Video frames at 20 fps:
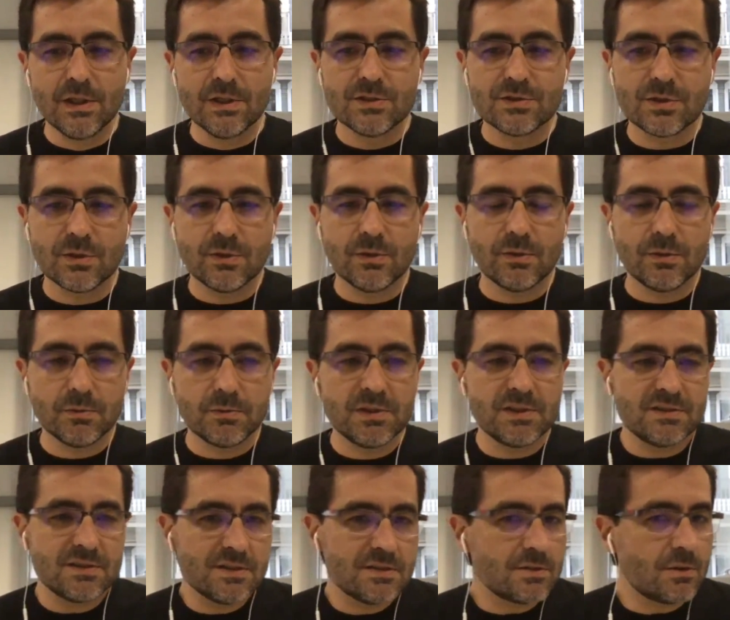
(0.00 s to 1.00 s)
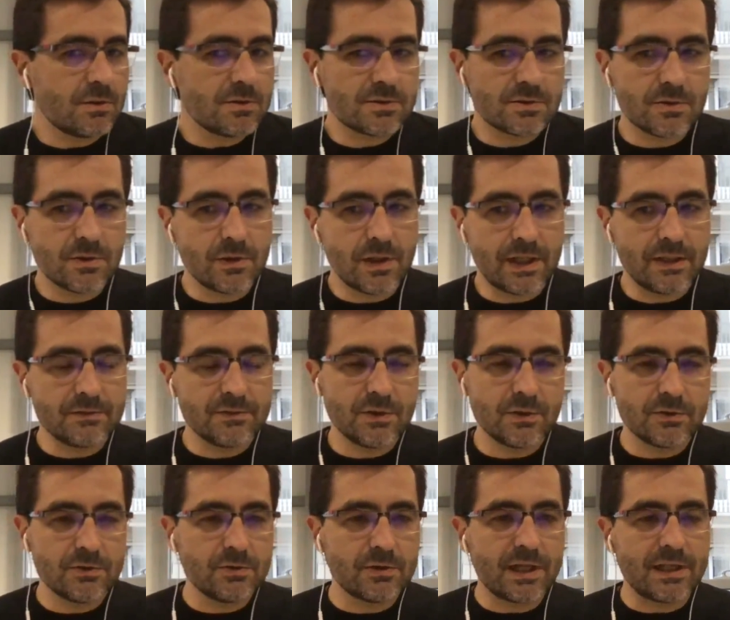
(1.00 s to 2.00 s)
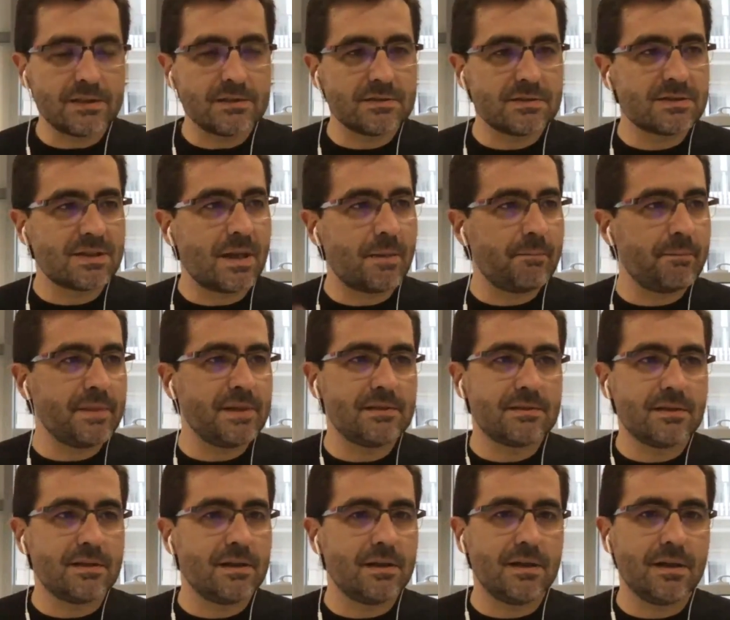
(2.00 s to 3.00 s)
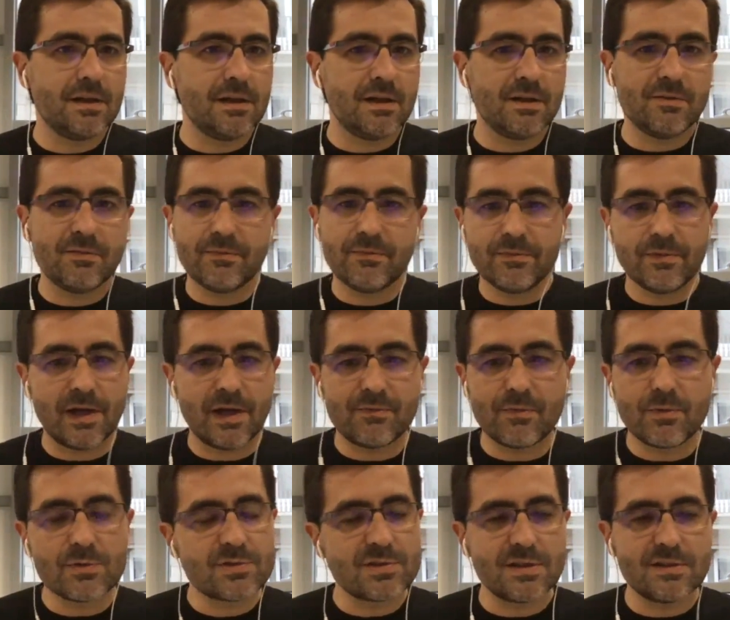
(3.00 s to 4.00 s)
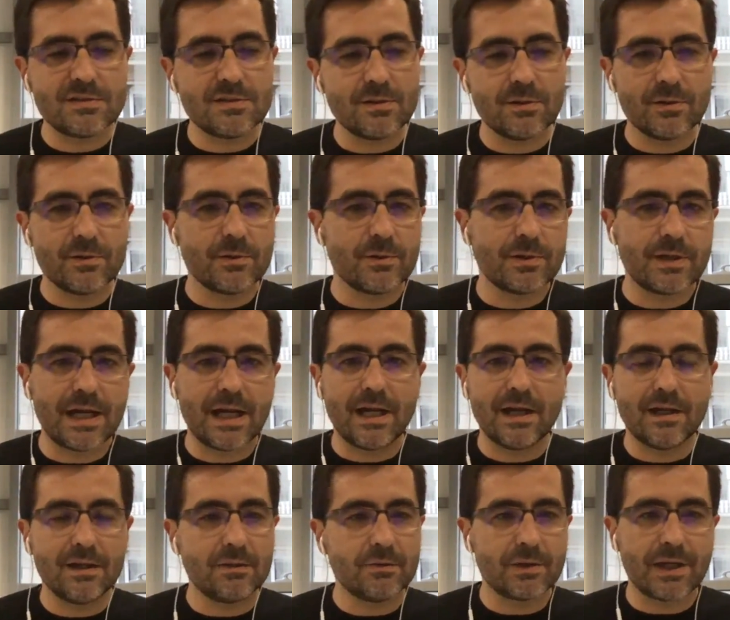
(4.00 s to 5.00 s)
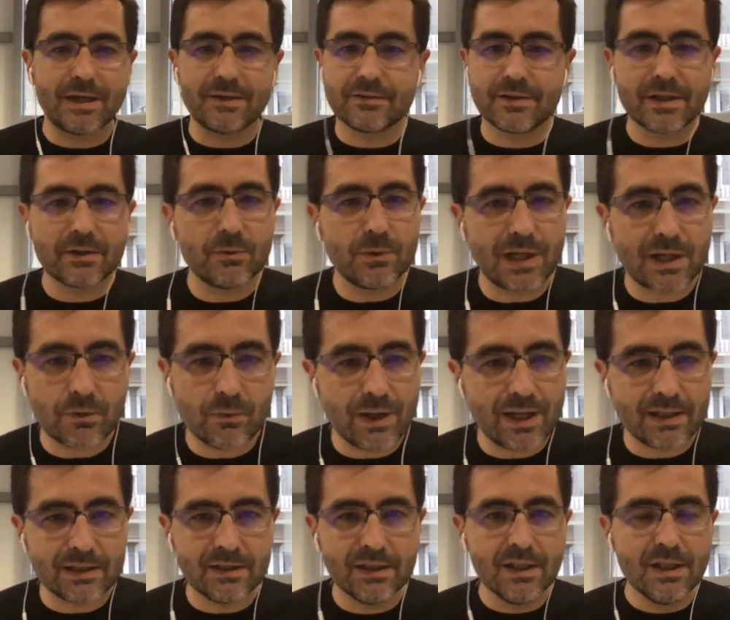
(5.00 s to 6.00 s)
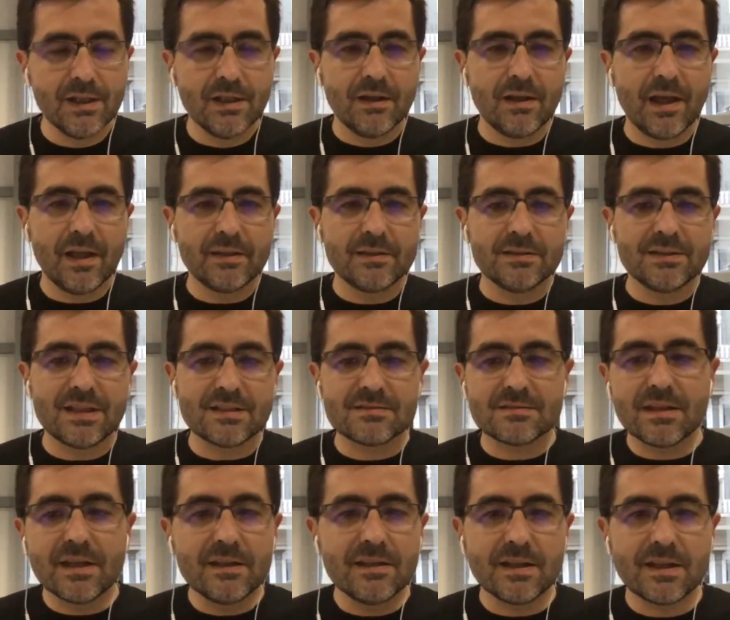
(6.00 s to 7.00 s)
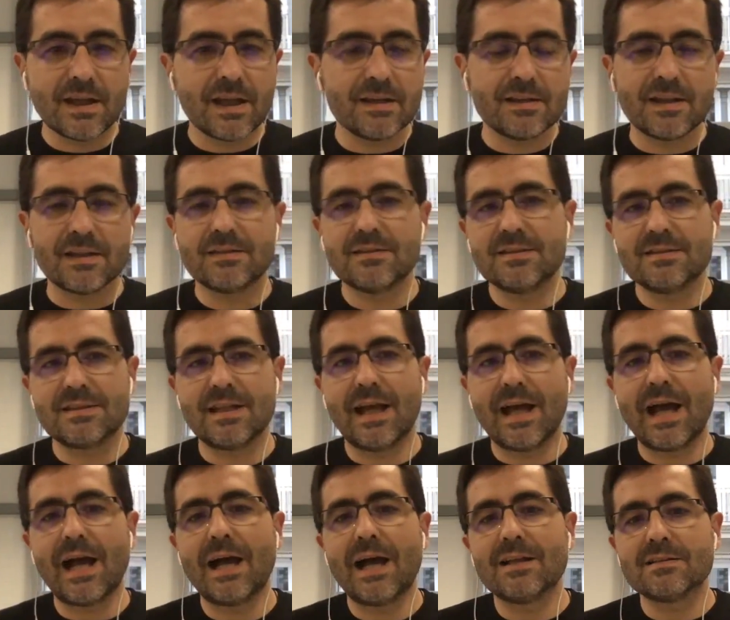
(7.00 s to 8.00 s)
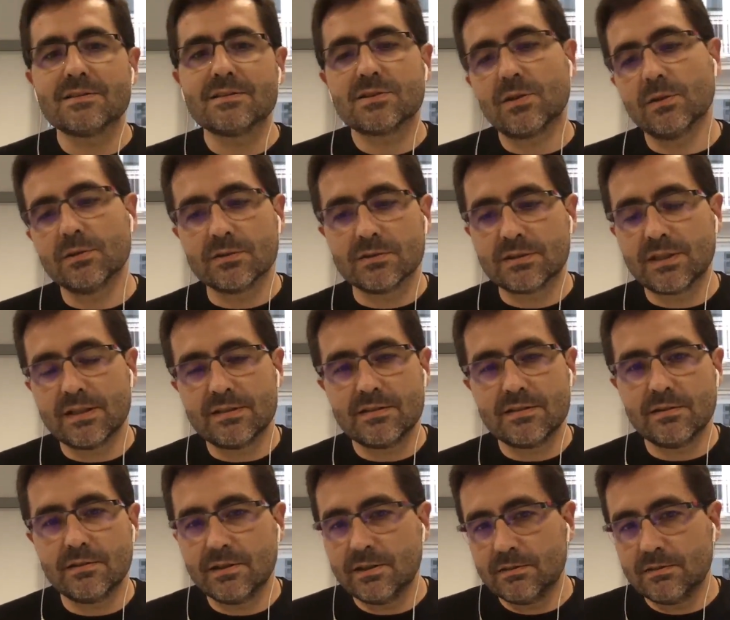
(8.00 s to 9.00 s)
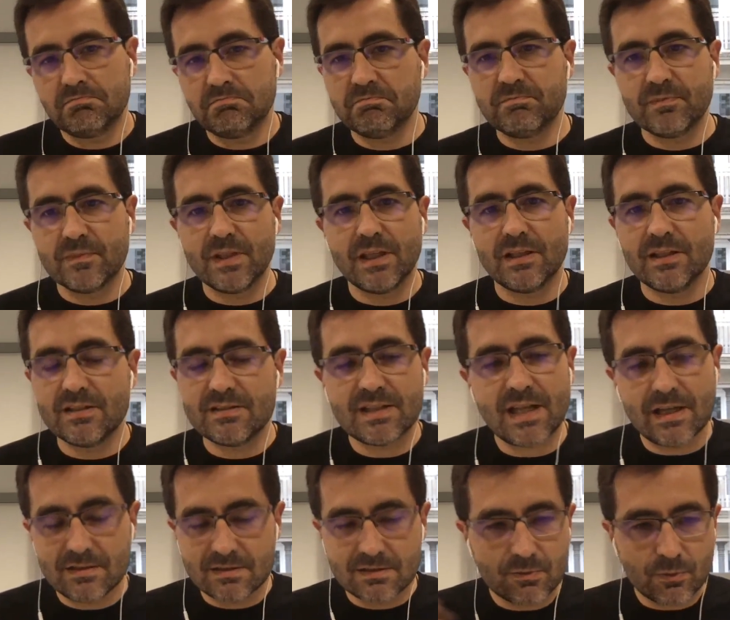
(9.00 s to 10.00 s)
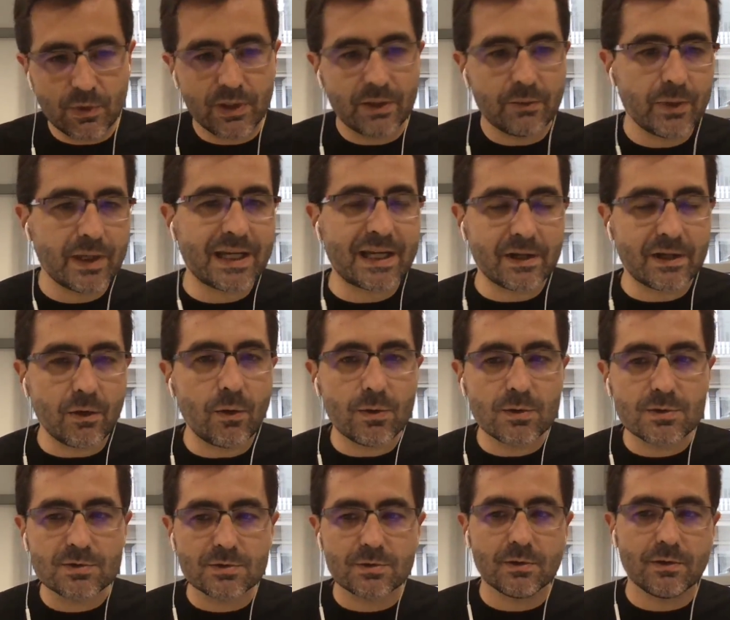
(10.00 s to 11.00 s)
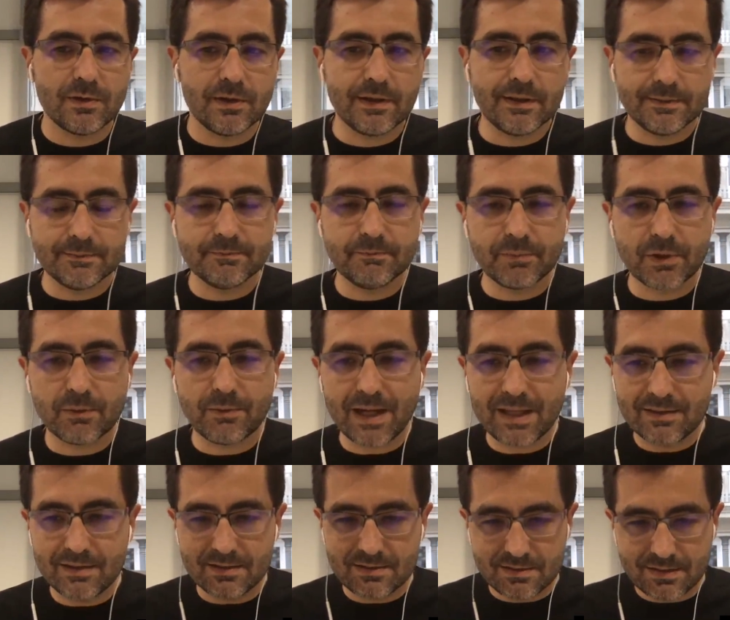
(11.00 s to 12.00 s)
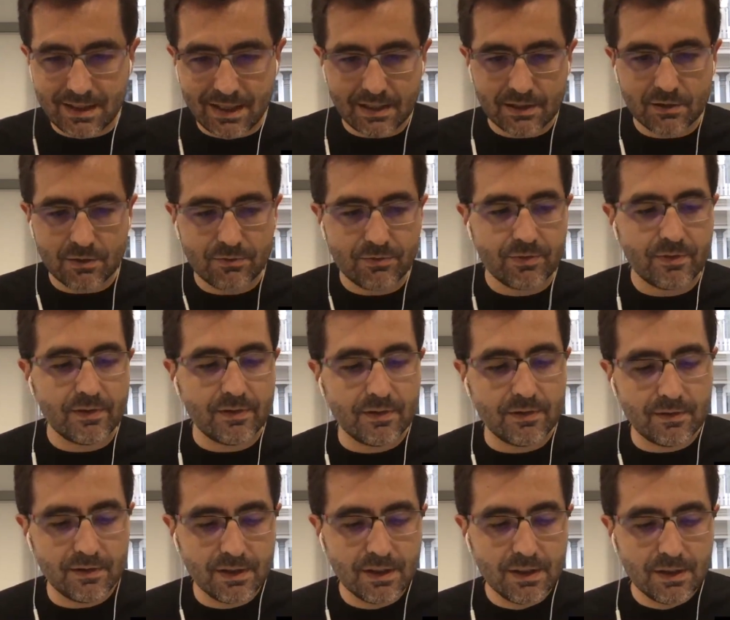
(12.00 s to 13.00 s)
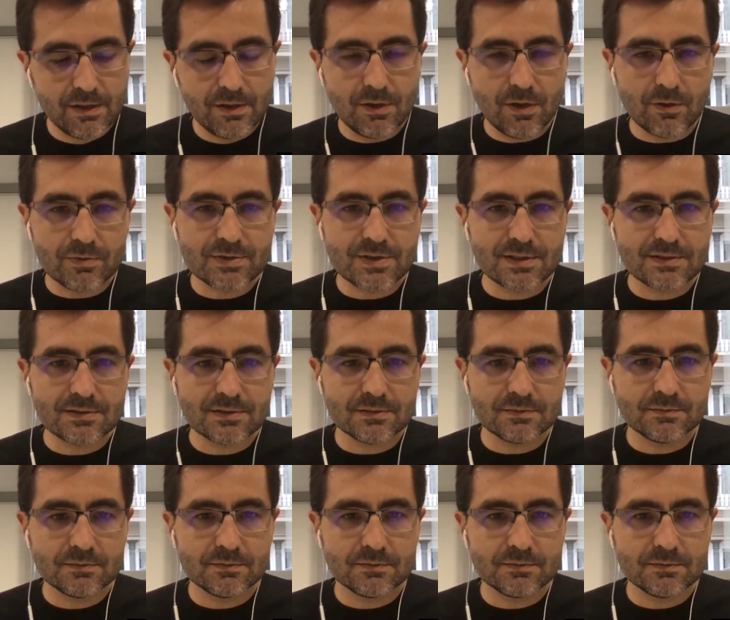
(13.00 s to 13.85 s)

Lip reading: So this is also, and you can submit a full session or a regular one, and just indicate that it's a hands-on session, and it's nice. We can also provide this kind of session.